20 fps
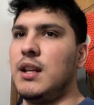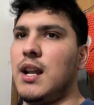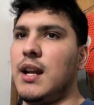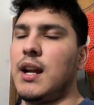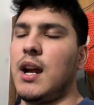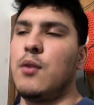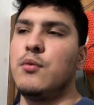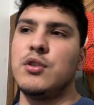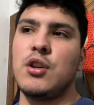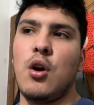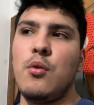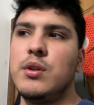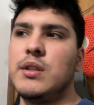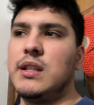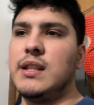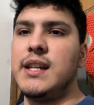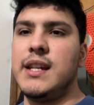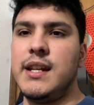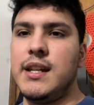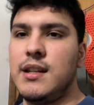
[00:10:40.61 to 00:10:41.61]
Like I was always
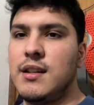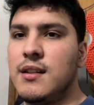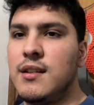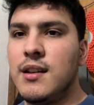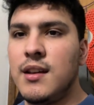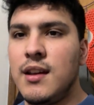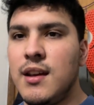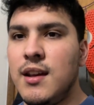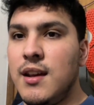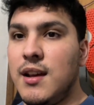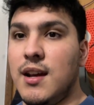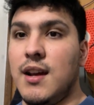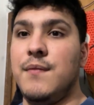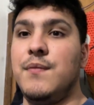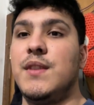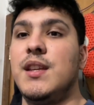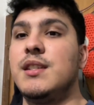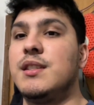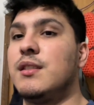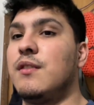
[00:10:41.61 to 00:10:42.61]
lean, and
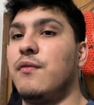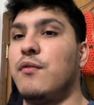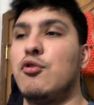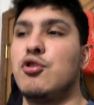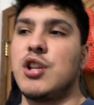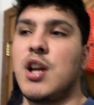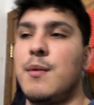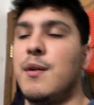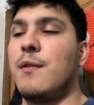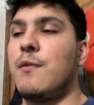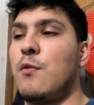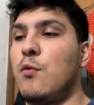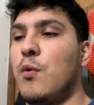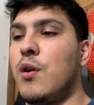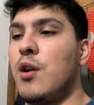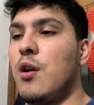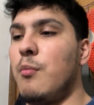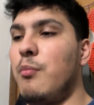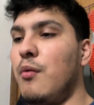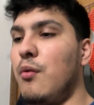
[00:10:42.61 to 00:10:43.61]
this is the first time I ever went
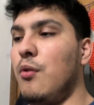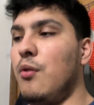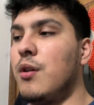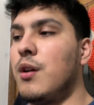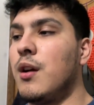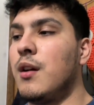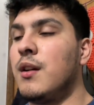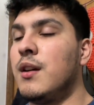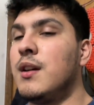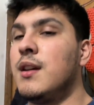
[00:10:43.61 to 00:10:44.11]
on a bulk.